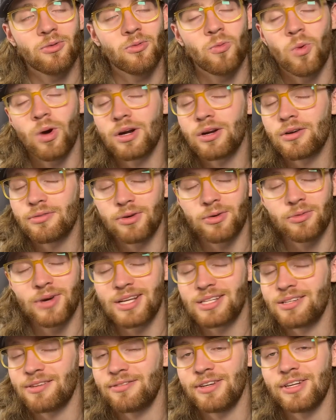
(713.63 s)
wonderful
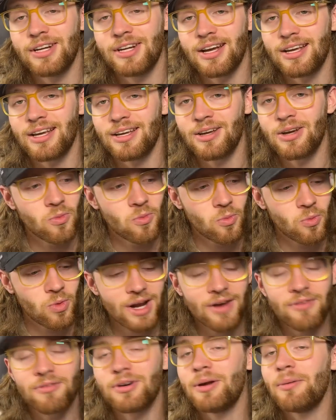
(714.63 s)
rest of your night,
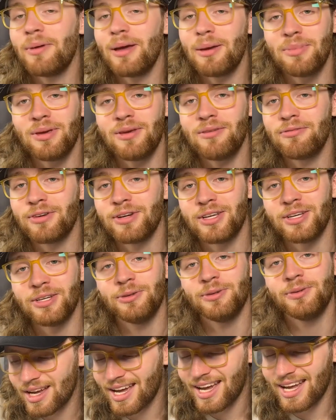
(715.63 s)
whatever it may be for you.